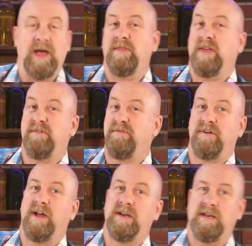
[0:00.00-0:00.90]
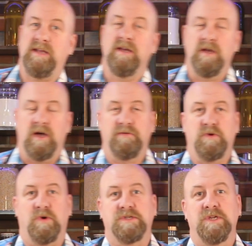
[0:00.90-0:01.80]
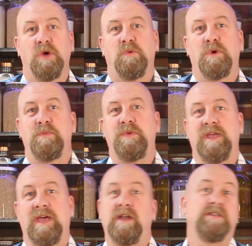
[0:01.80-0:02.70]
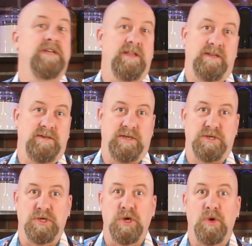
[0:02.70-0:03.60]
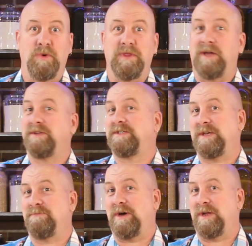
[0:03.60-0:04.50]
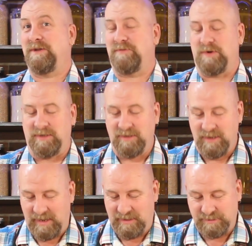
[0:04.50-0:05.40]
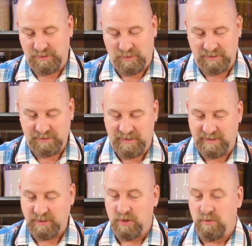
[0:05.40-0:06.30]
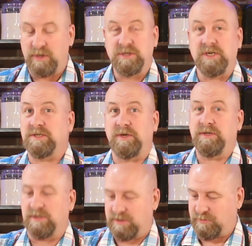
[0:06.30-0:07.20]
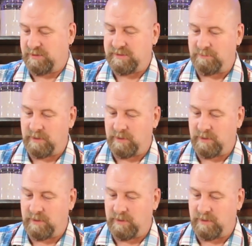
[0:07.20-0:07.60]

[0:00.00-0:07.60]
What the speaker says: And then finally, of course, would it be an Italian dish without some olive oil? And so onto that, we're just going to spritz some